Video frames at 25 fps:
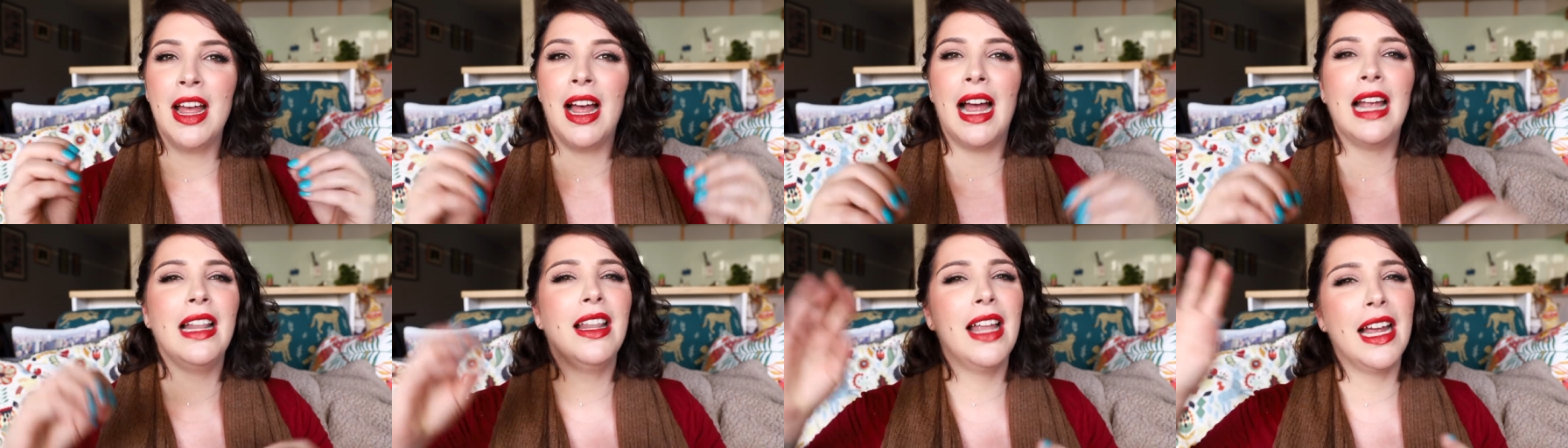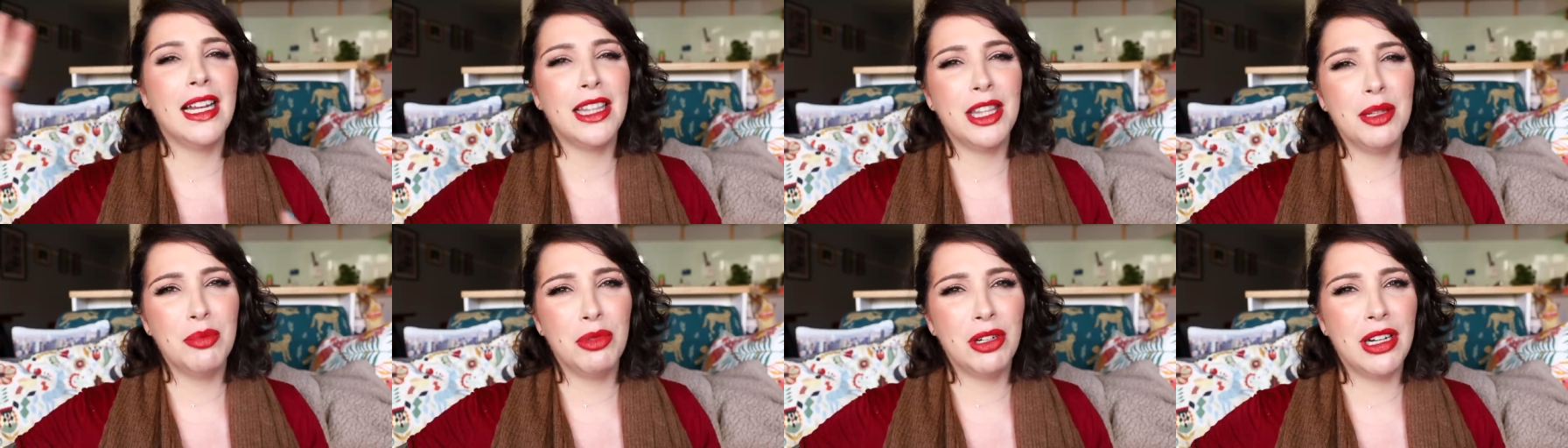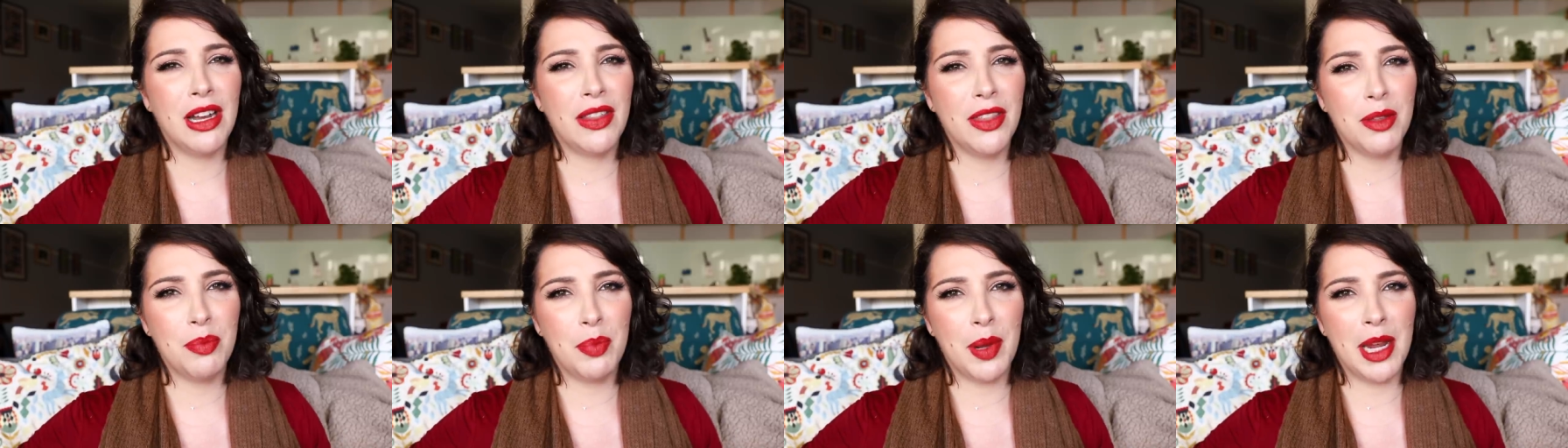I like them on
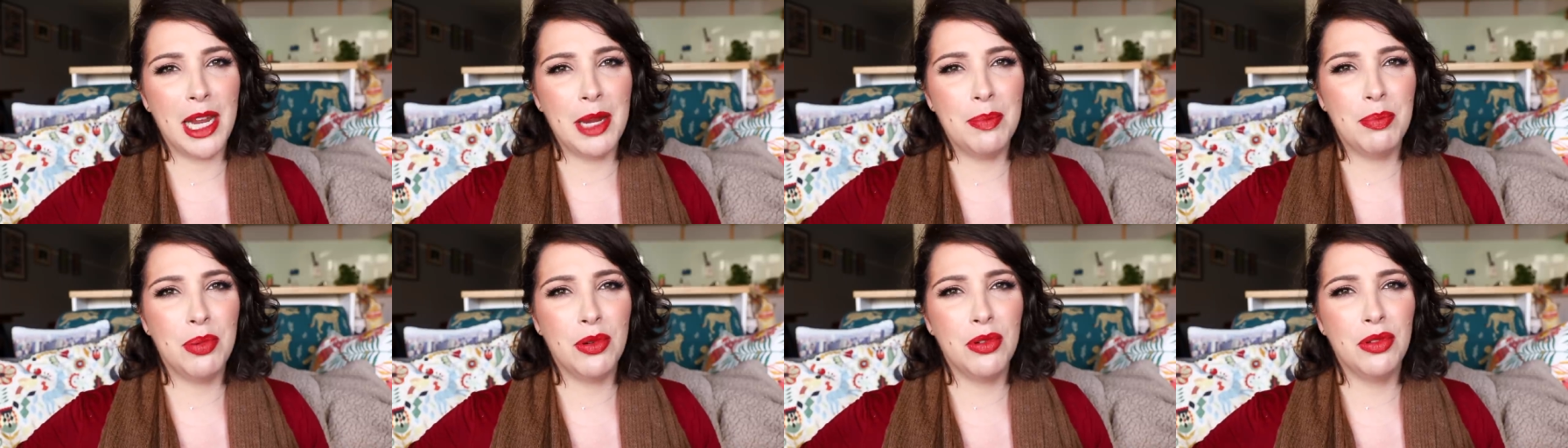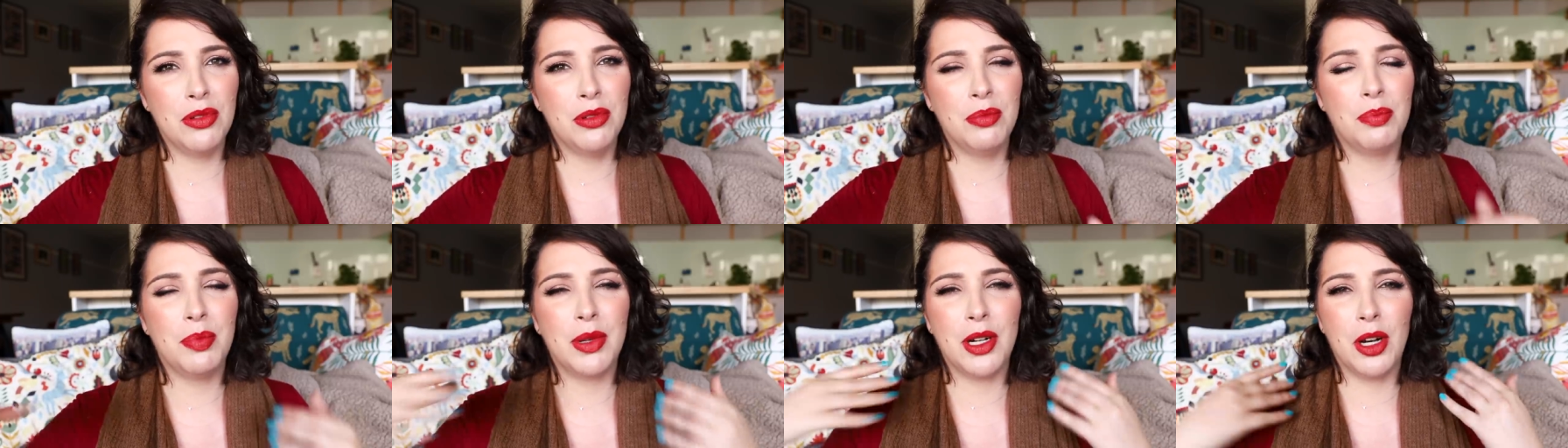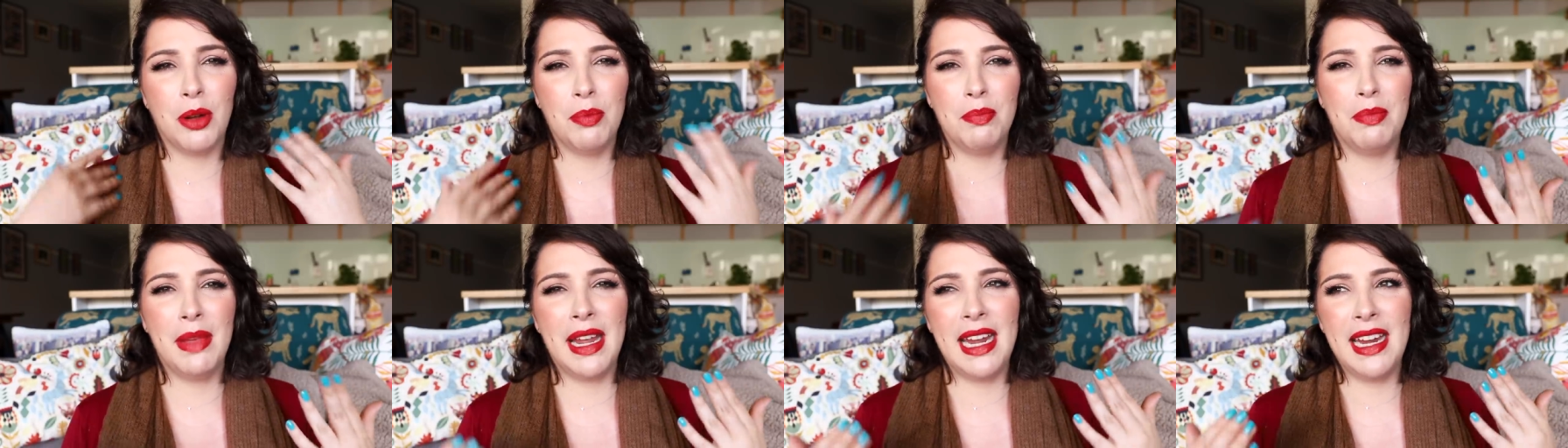other people, but
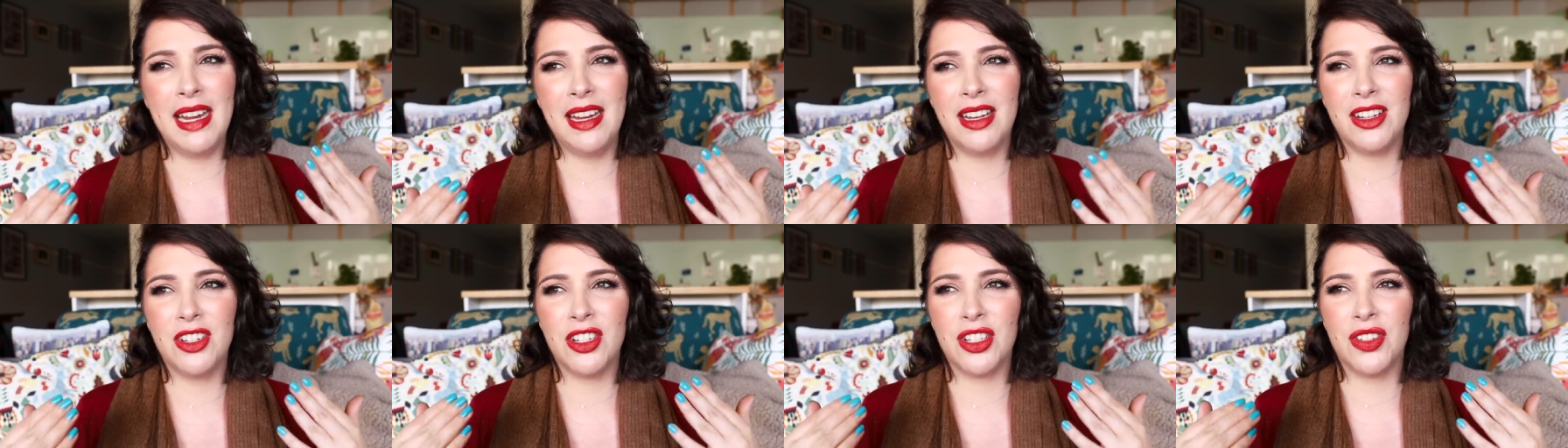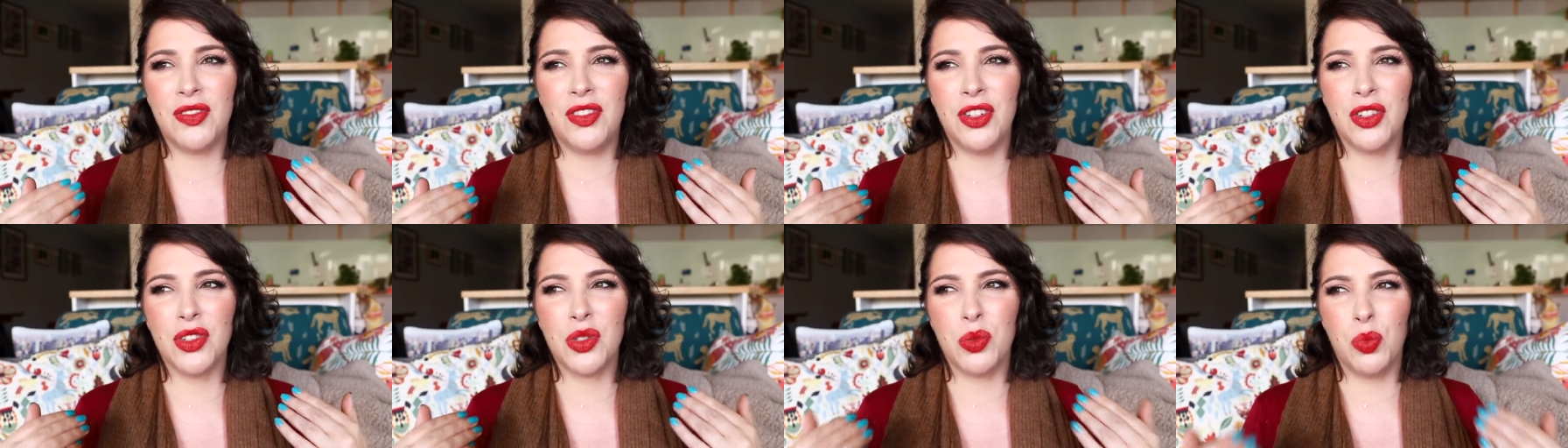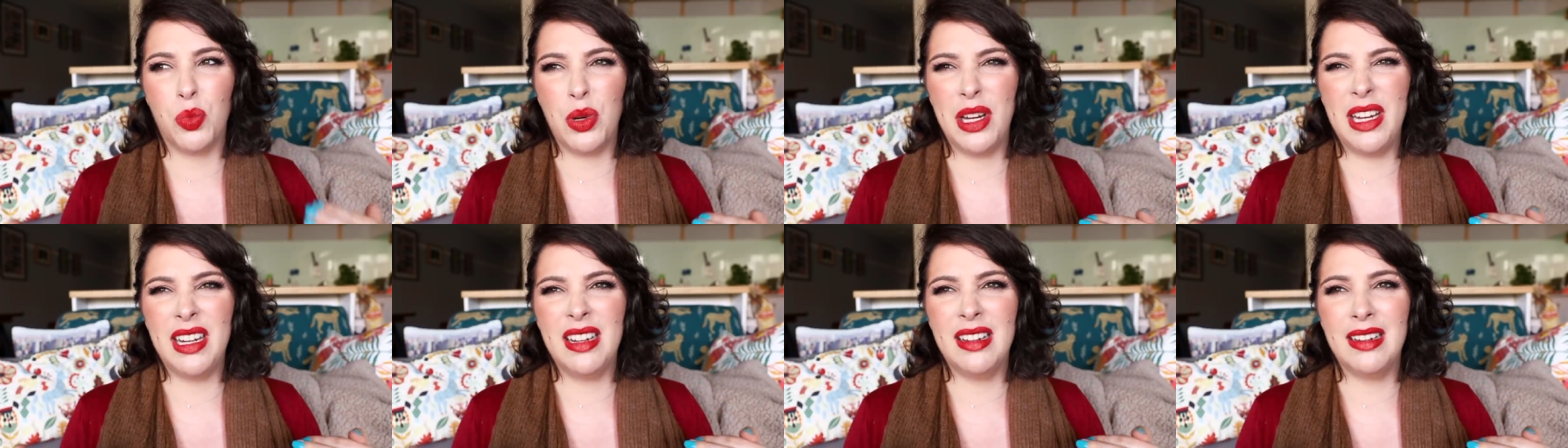on me, it just feels
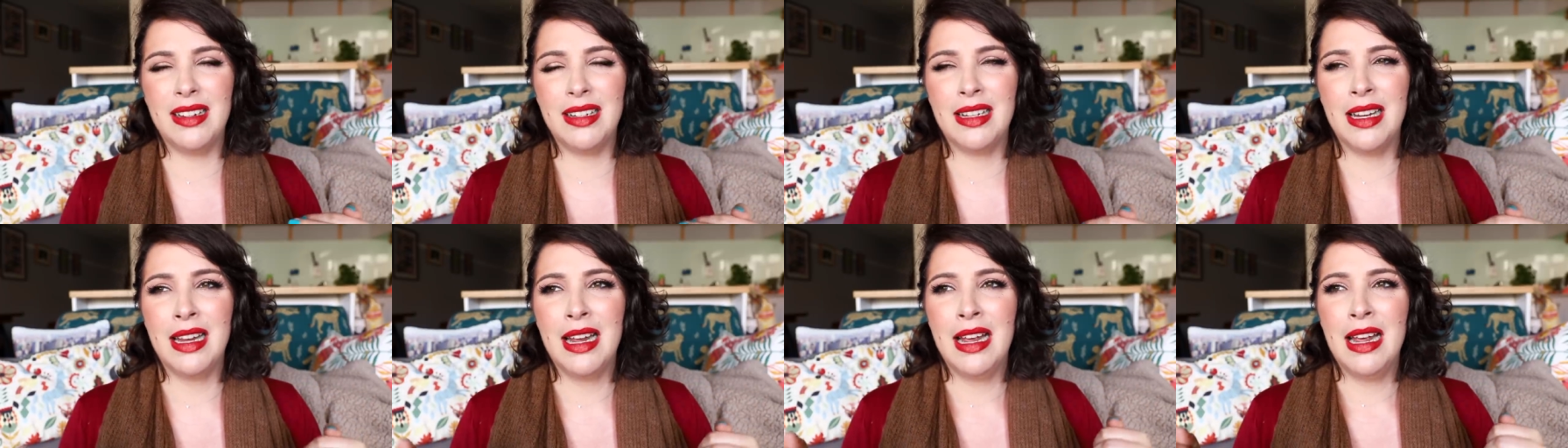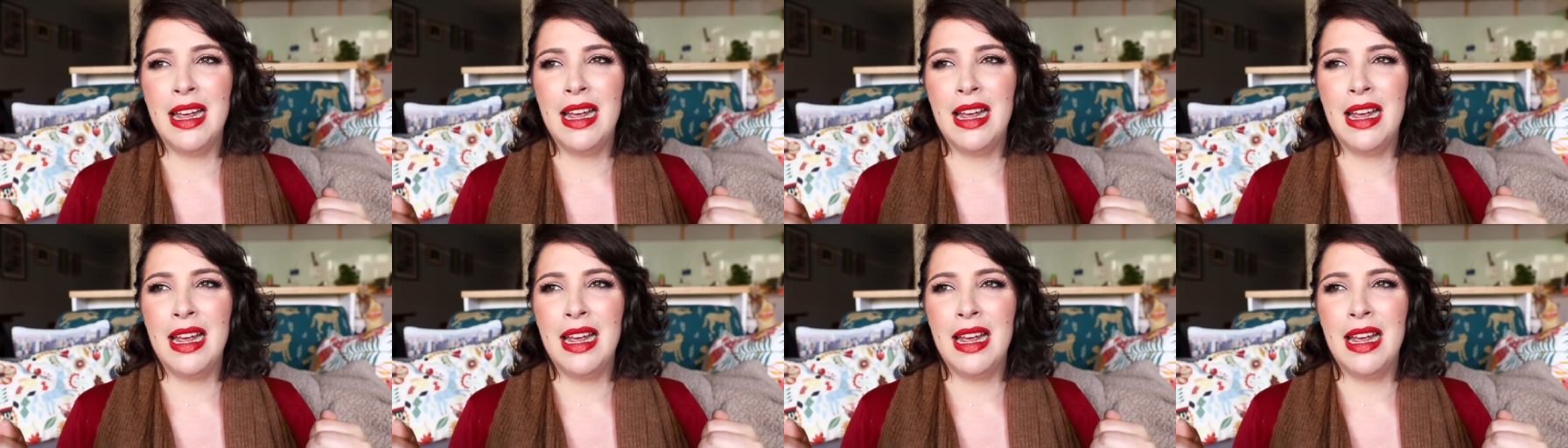weird.